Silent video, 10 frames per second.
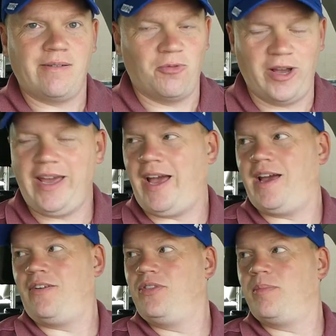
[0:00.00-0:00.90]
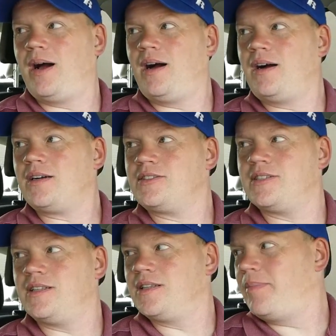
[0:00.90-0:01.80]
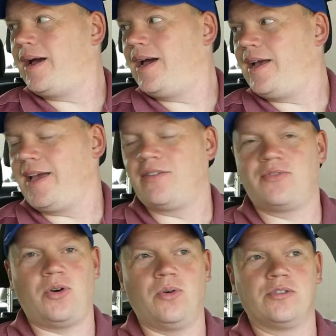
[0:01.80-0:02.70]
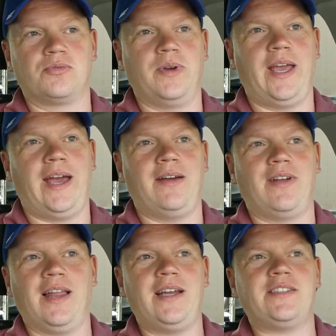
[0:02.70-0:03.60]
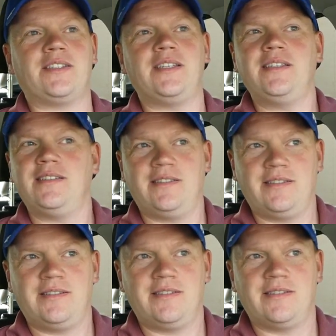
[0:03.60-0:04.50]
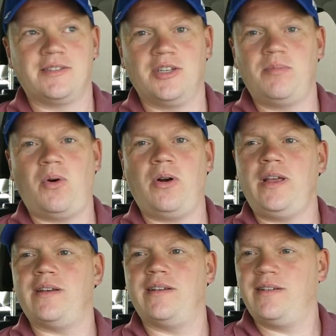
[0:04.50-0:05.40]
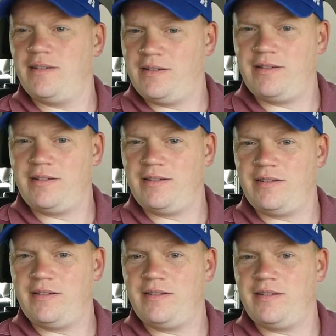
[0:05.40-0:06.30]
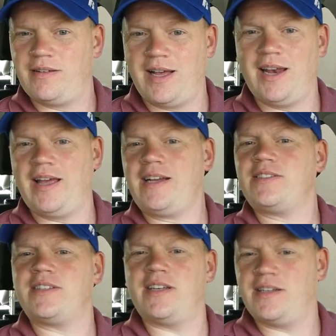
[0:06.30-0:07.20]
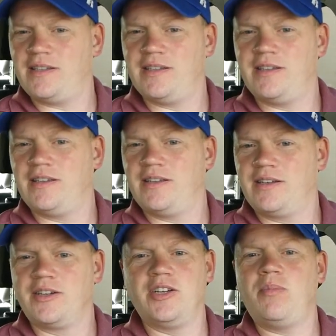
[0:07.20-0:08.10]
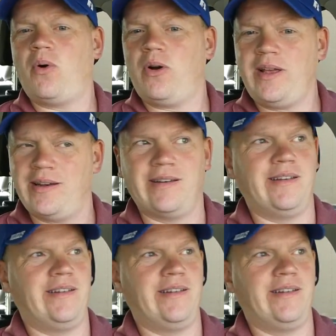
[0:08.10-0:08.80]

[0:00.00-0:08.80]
We have the box in the back, and of course we have Alexa. Good morning. Alexa, good morning.